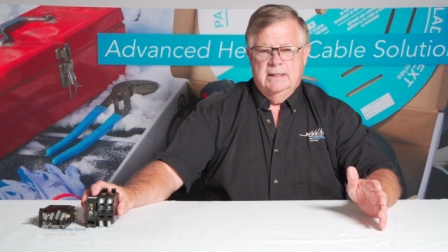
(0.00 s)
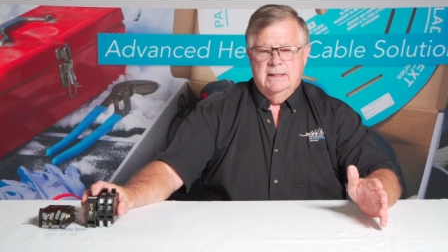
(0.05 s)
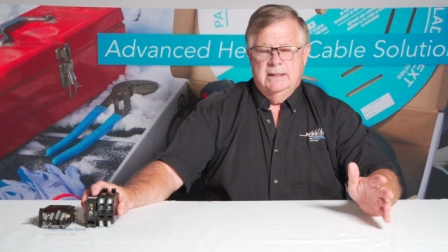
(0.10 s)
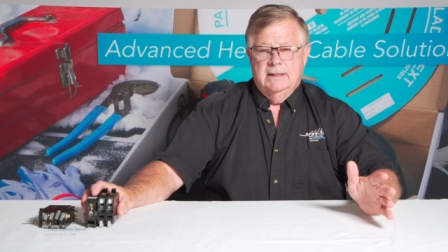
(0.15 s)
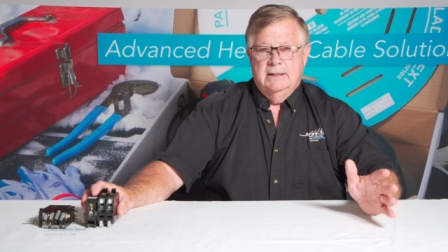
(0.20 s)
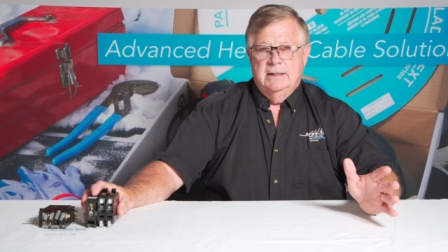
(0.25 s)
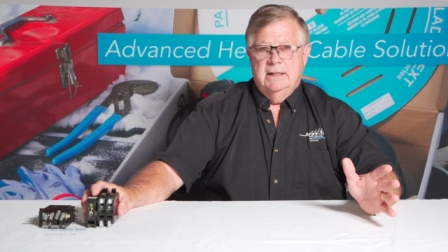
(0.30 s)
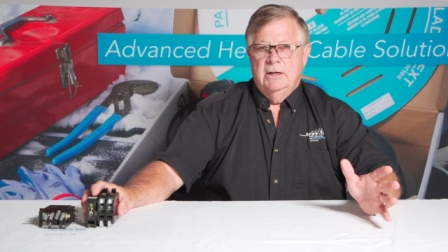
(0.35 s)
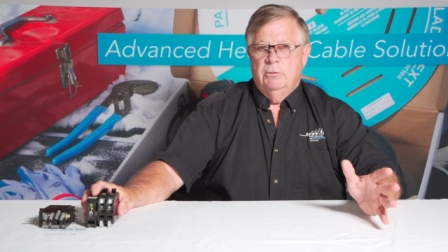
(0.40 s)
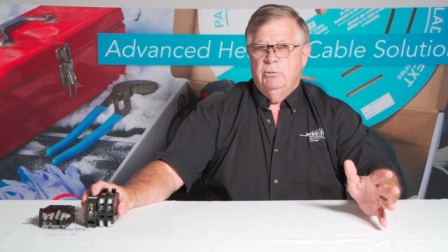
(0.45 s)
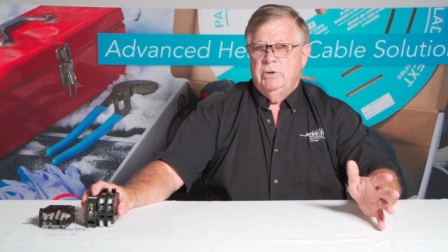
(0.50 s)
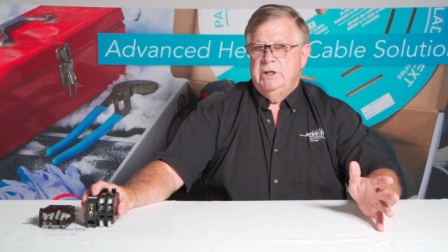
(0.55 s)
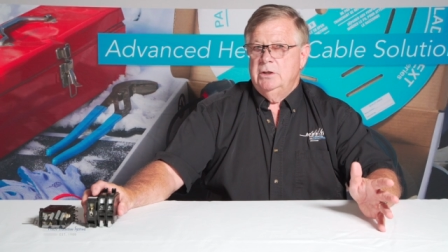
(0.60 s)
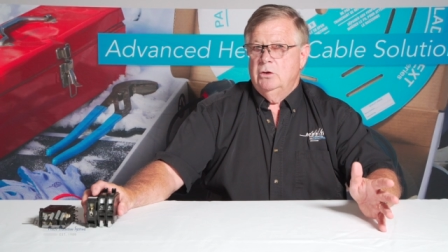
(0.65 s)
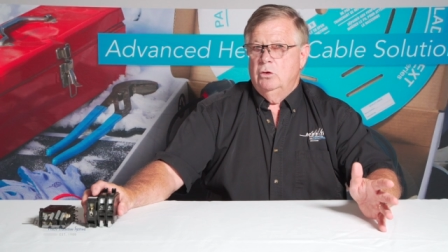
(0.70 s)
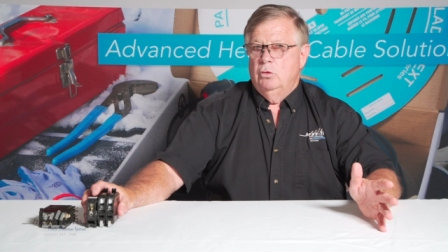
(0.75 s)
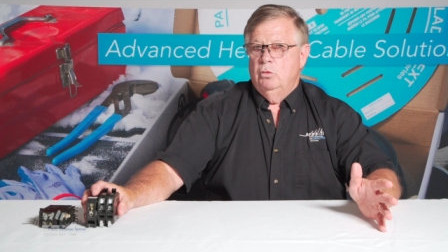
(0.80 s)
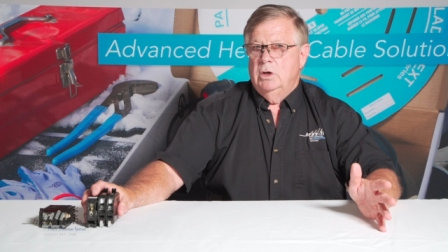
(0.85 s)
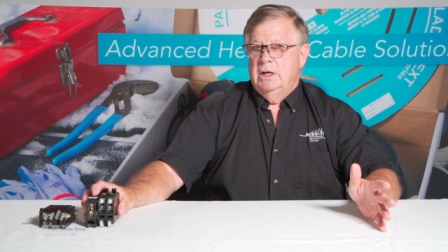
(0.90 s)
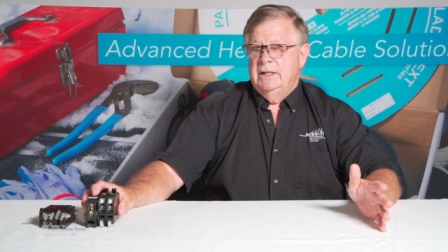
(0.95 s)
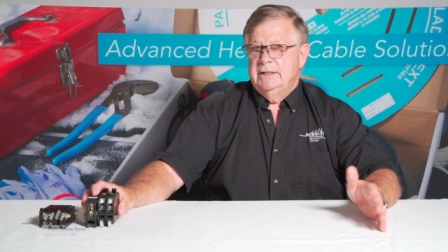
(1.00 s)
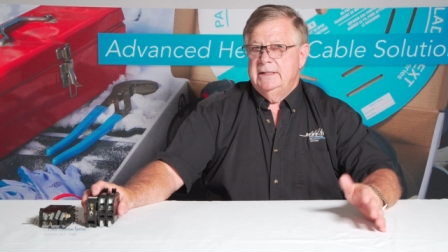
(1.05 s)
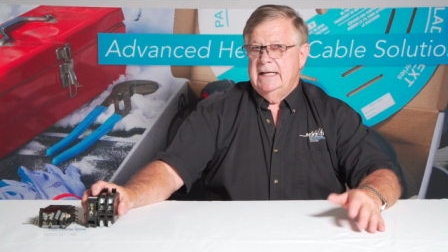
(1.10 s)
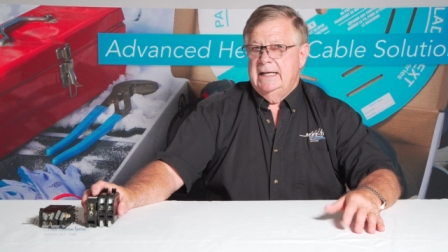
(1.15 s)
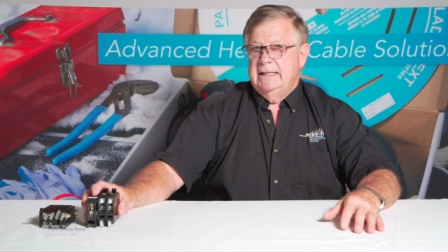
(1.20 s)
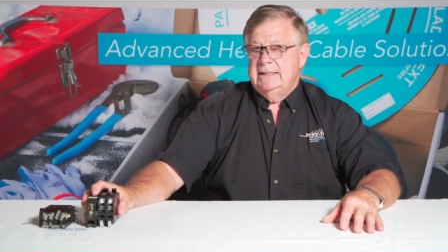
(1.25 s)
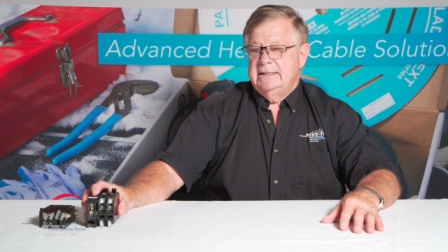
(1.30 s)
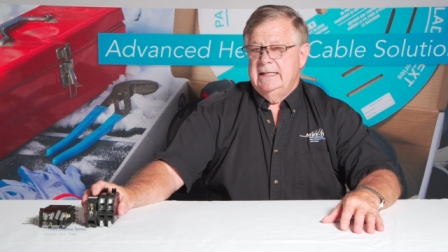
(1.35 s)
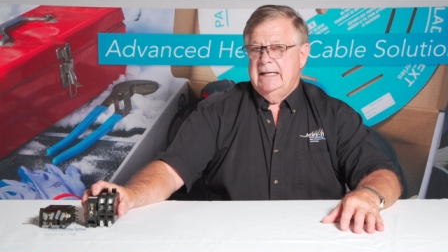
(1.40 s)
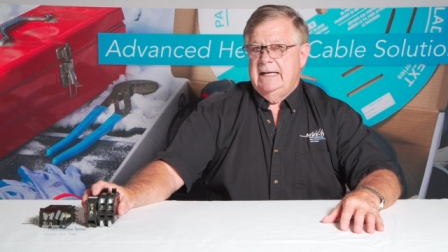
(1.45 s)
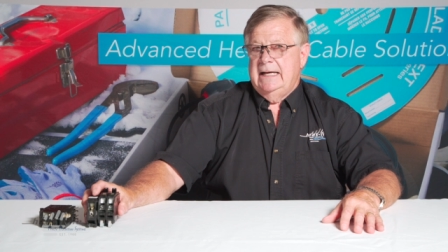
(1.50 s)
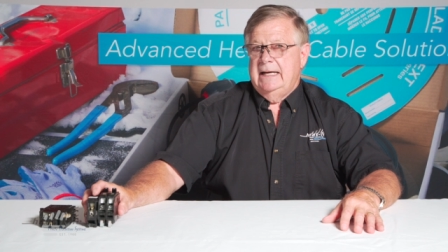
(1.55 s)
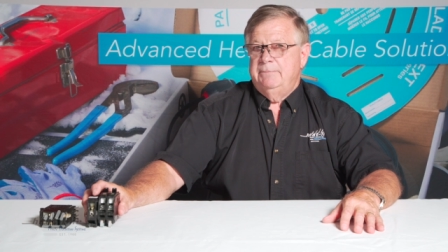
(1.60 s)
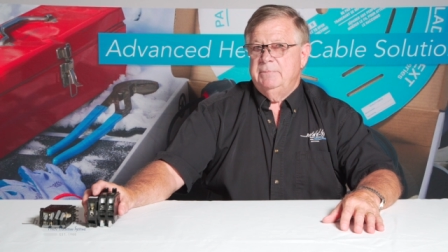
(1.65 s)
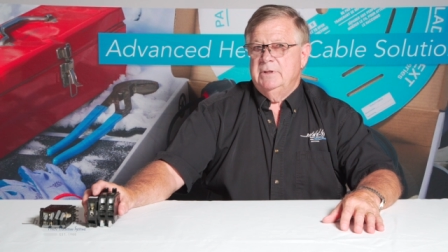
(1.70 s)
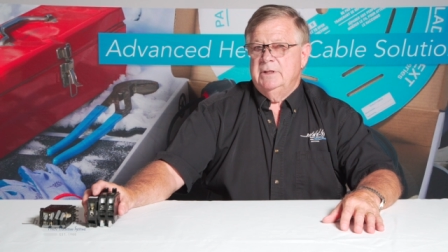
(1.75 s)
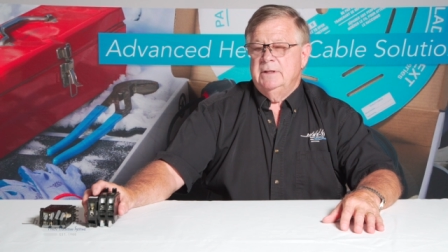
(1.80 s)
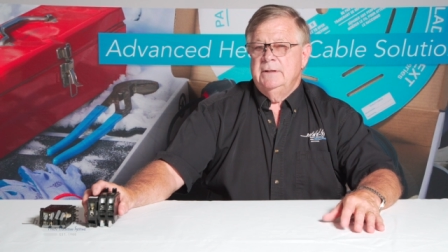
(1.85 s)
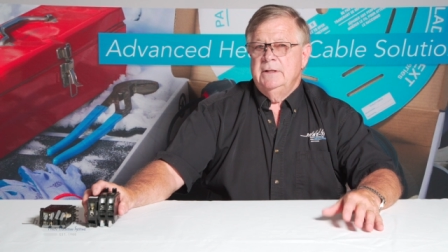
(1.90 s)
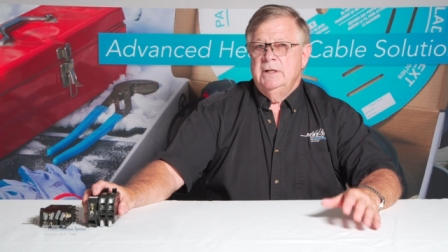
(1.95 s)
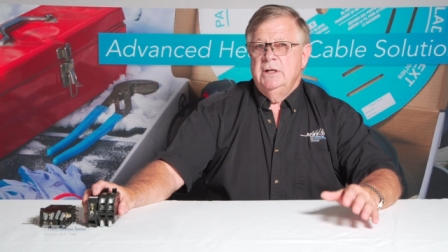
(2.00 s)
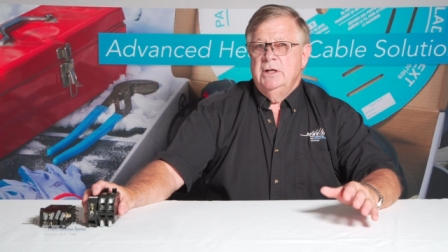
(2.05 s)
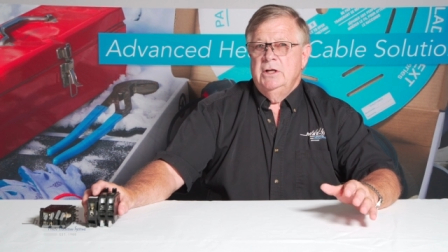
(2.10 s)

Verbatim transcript: uh, and we don't want that to happen.